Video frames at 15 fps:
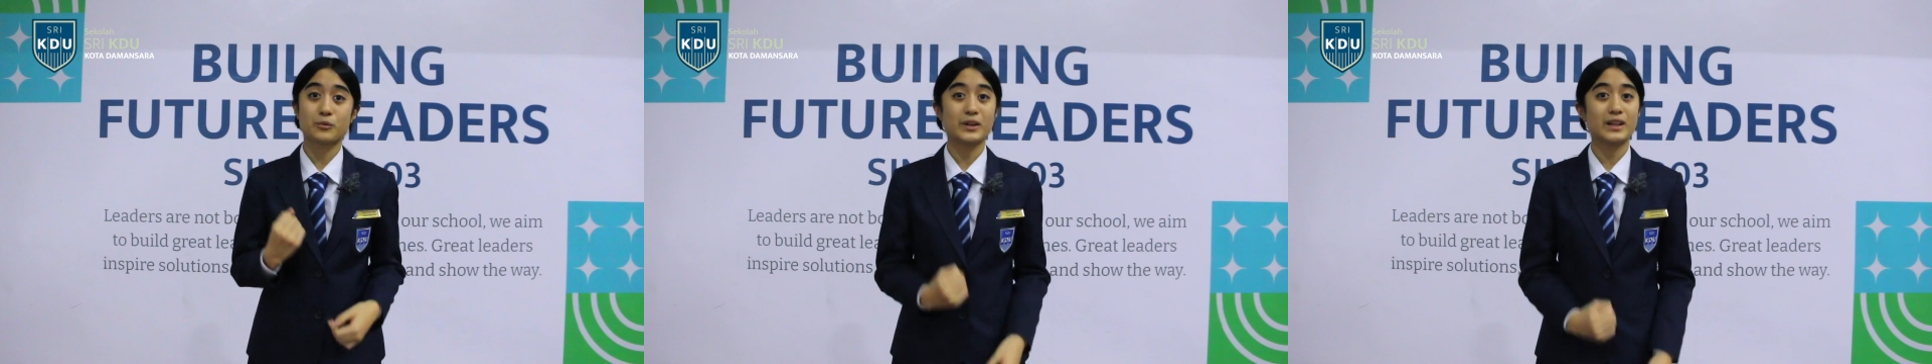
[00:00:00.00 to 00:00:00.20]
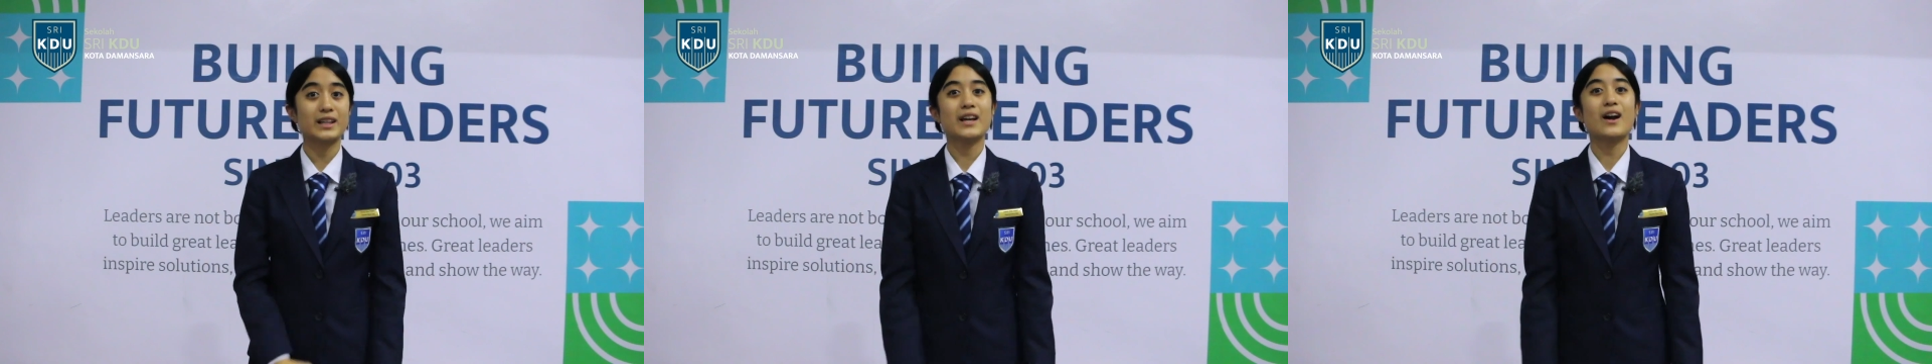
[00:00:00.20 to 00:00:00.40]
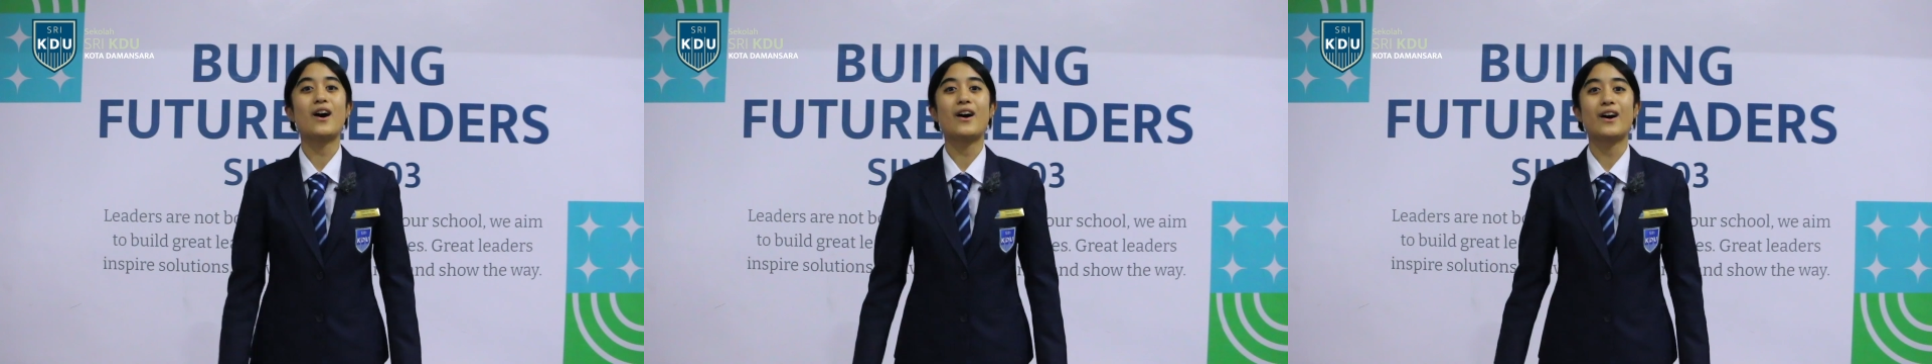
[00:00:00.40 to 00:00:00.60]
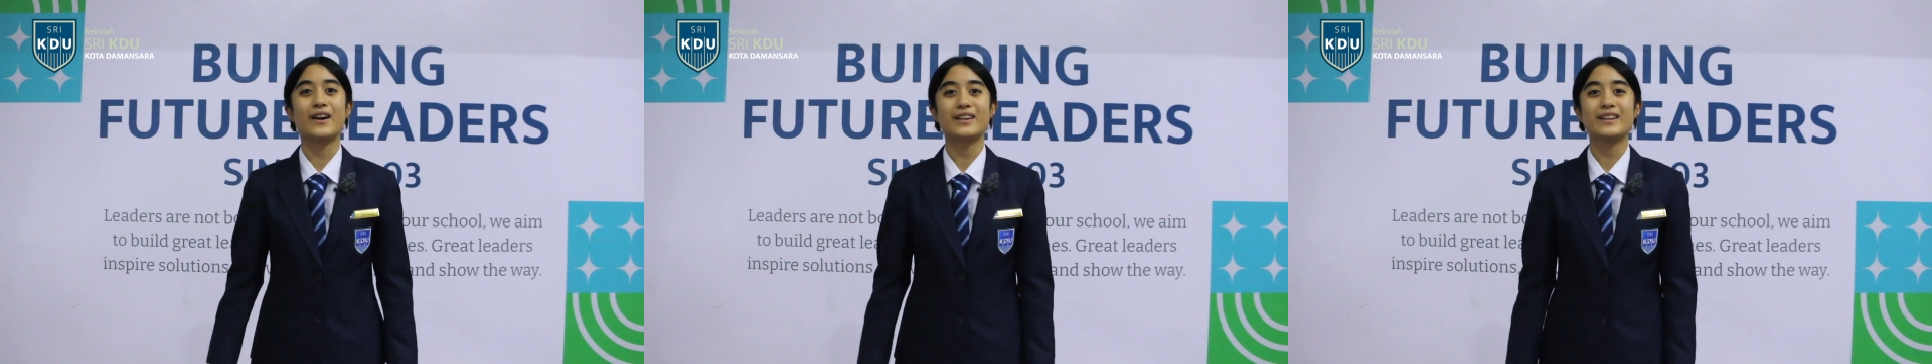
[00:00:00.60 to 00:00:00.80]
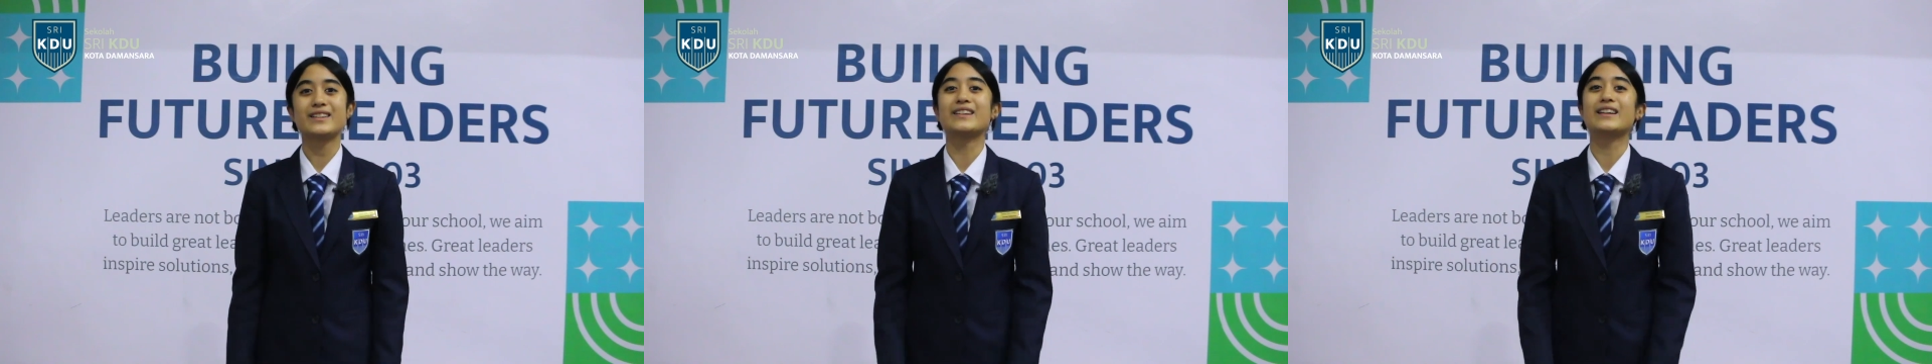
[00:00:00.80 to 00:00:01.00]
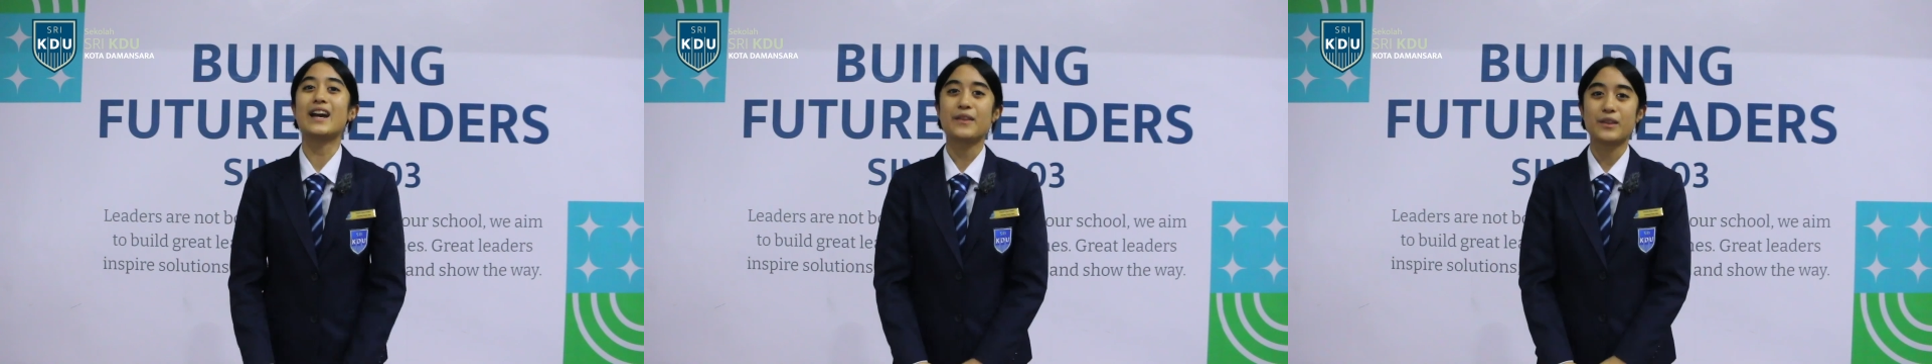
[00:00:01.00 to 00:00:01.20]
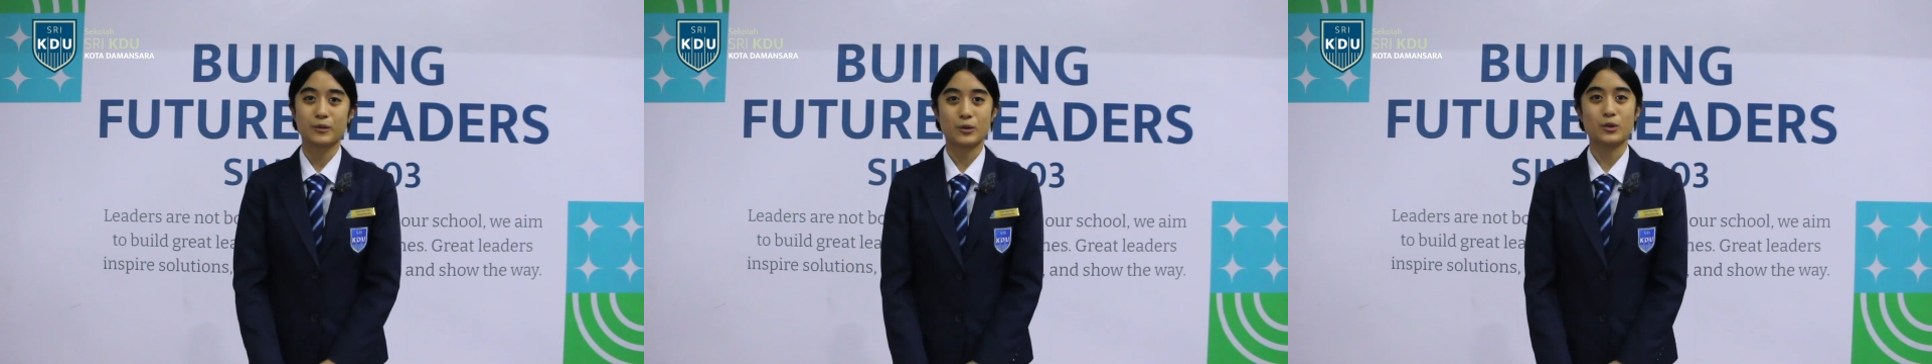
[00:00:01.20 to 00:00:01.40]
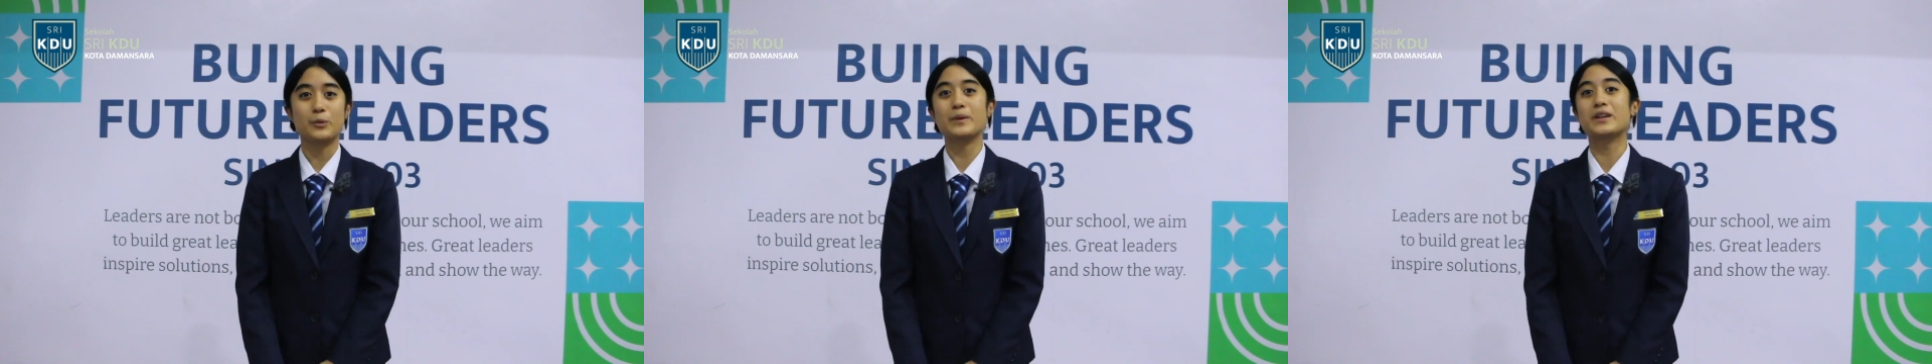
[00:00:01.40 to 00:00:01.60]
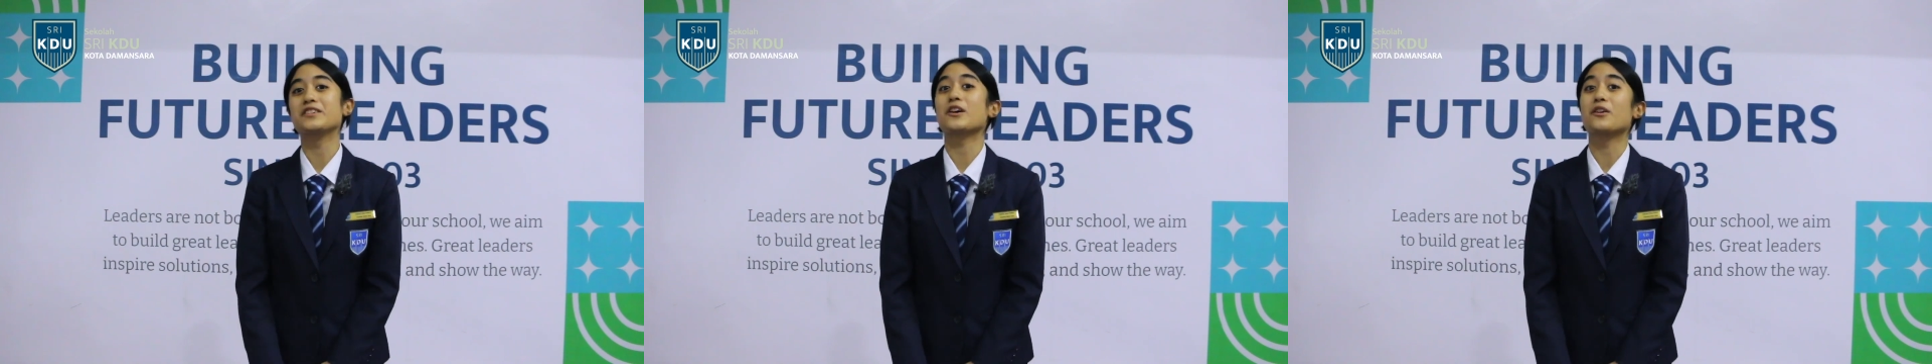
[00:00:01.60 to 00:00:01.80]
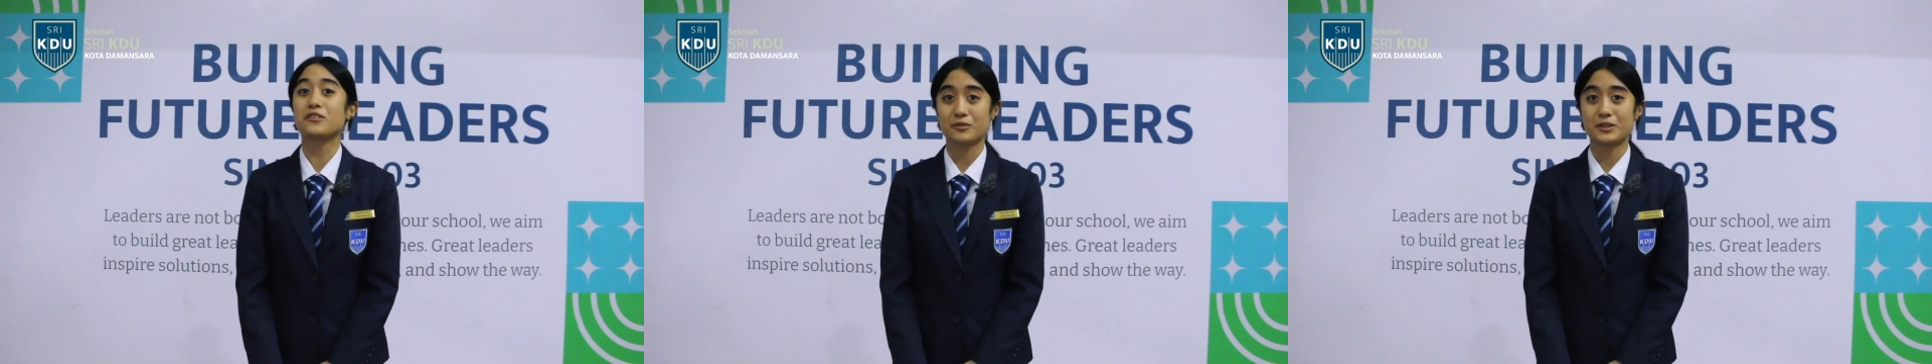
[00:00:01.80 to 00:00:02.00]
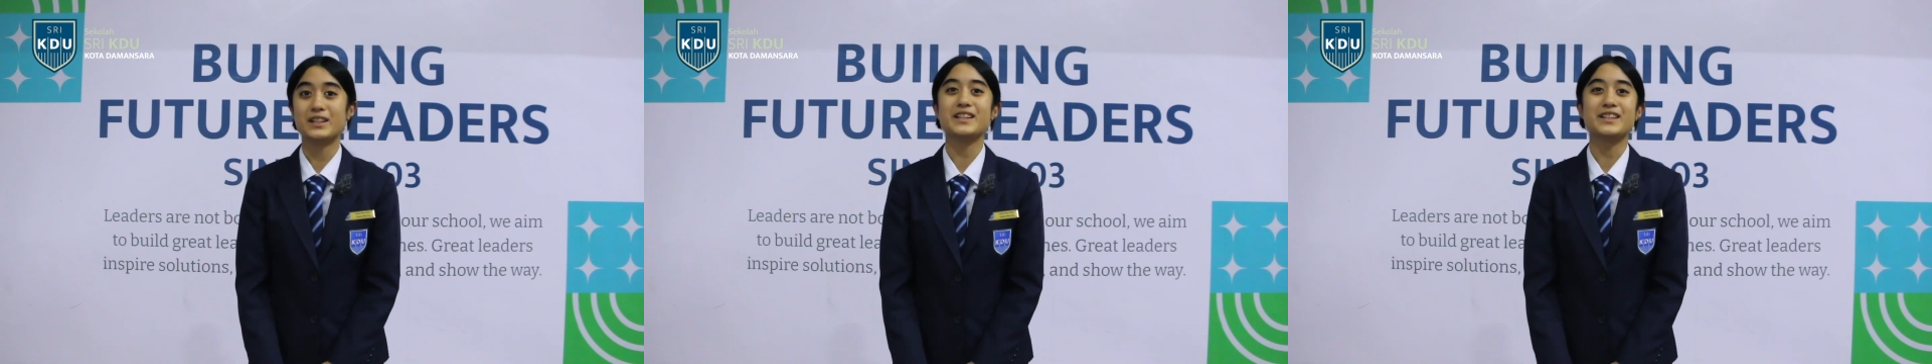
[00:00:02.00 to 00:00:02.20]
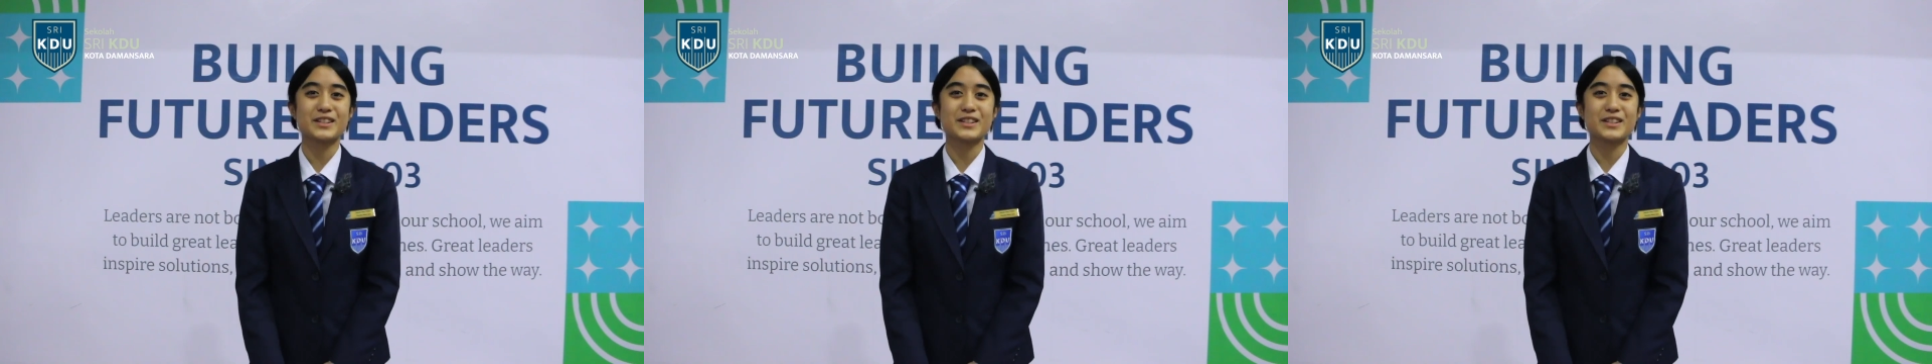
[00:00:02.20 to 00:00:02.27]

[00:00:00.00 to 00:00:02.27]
really hard to get the role because I was really